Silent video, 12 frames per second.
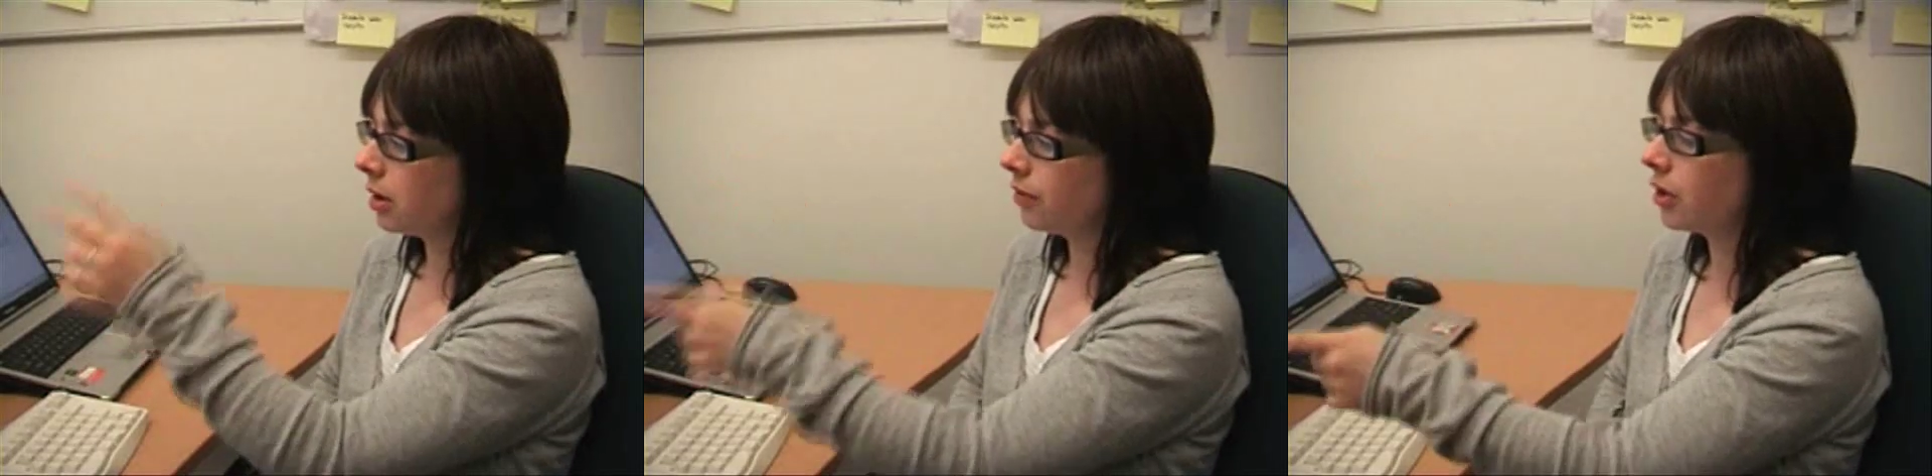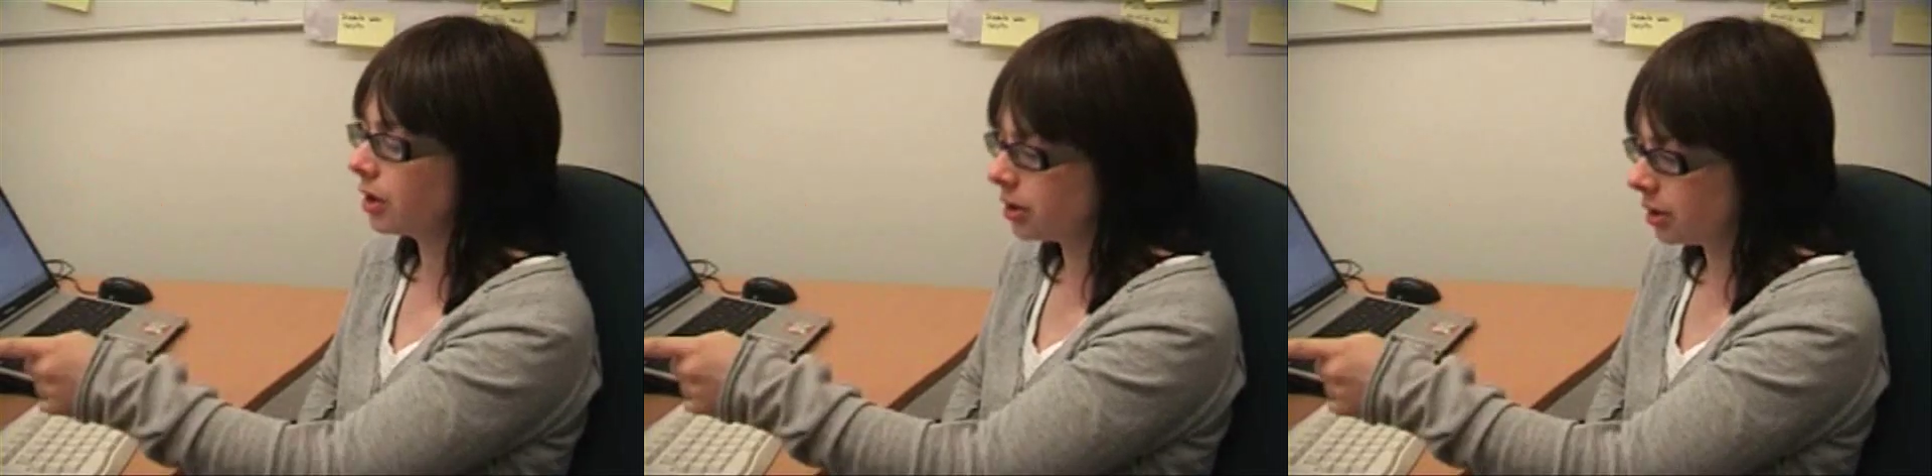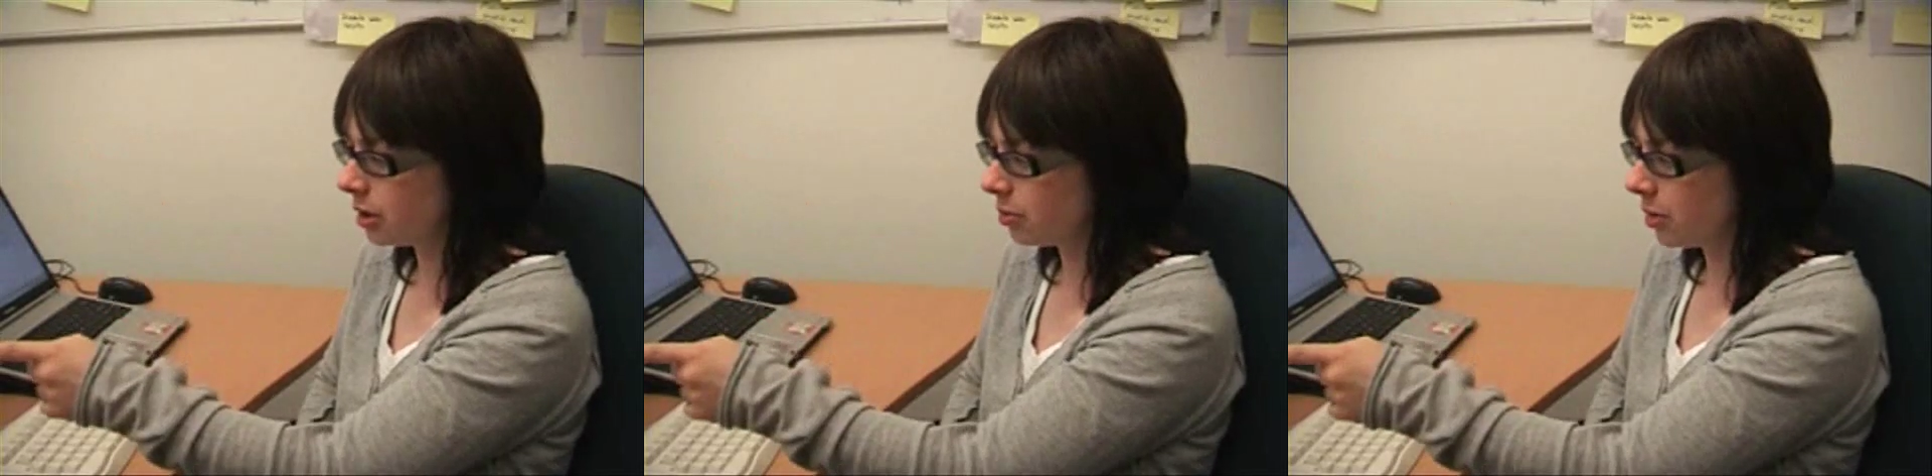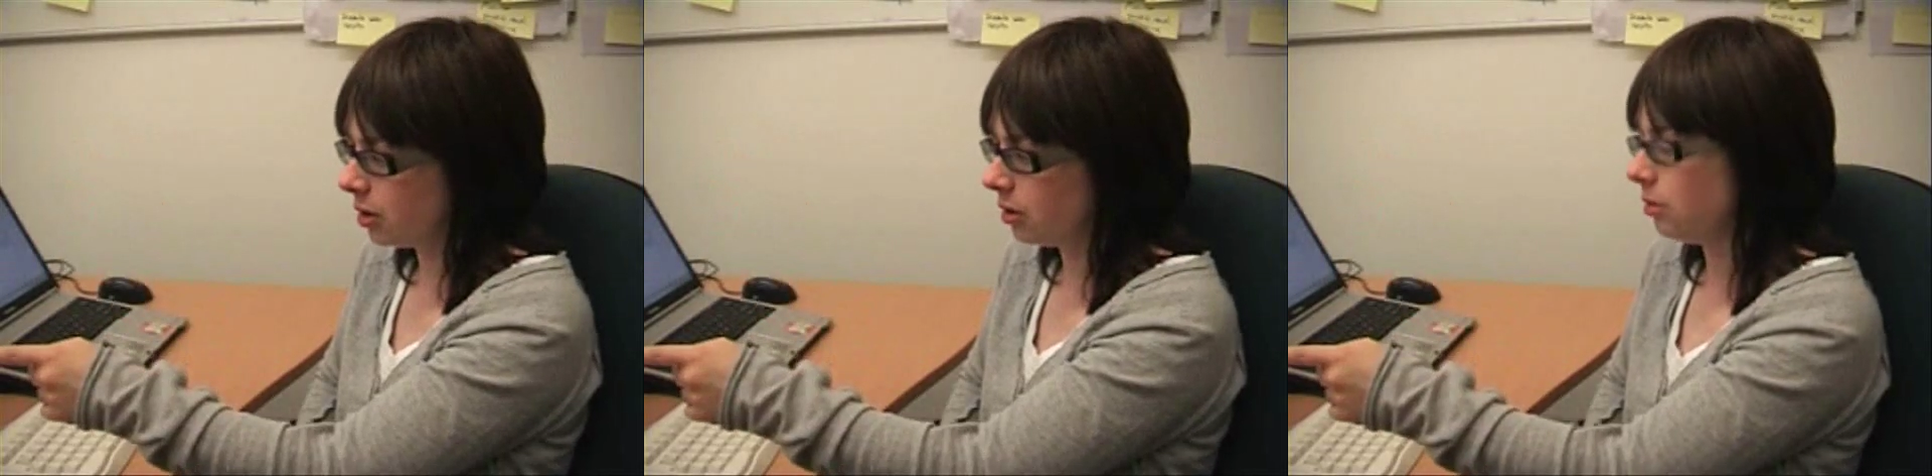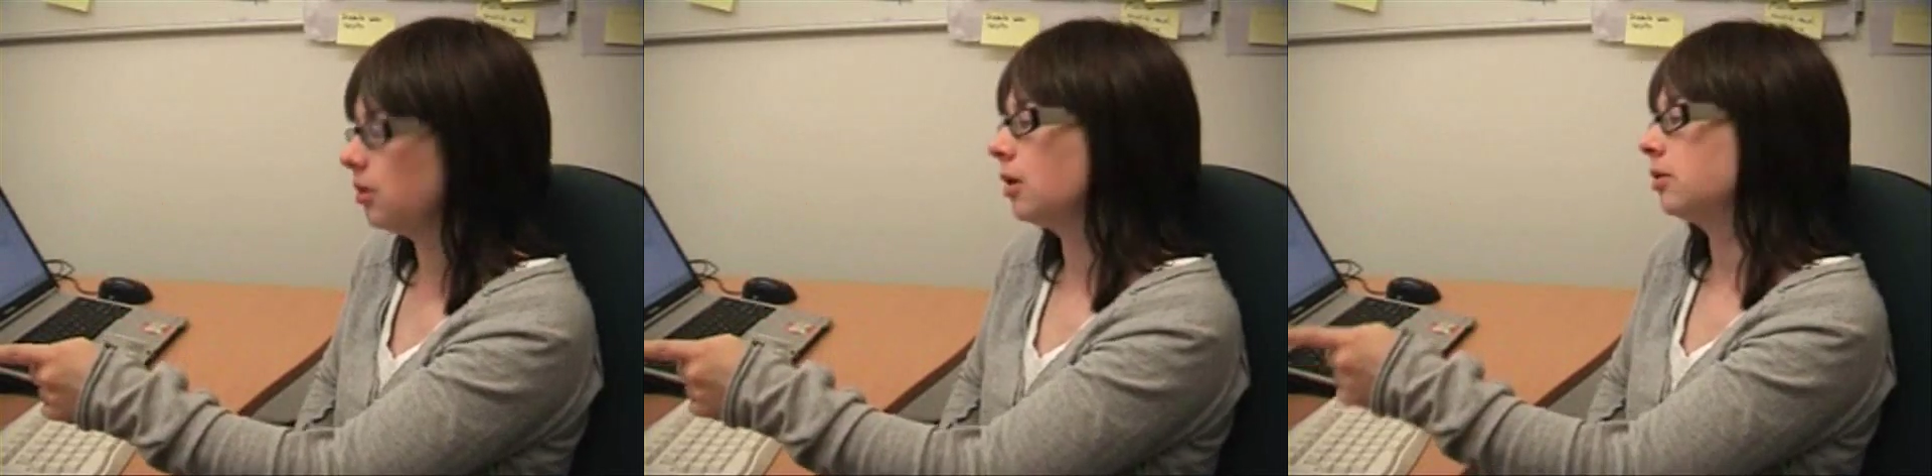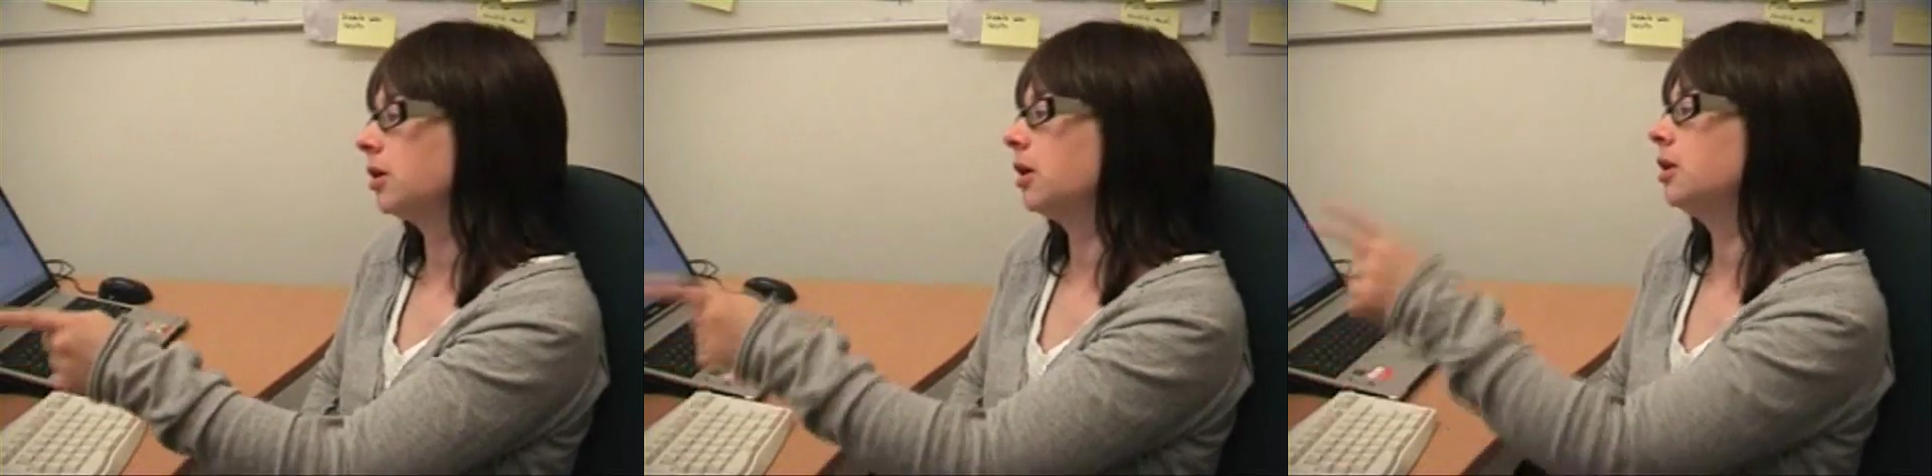navigate to this menu,
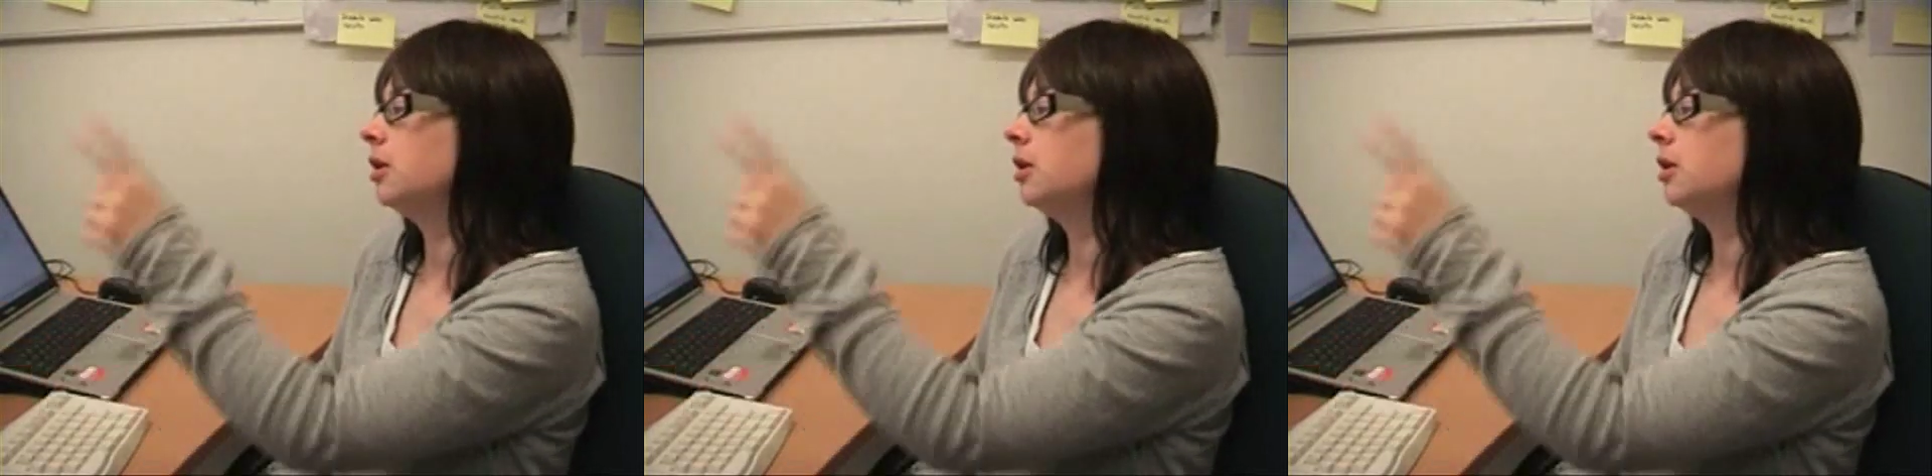okay,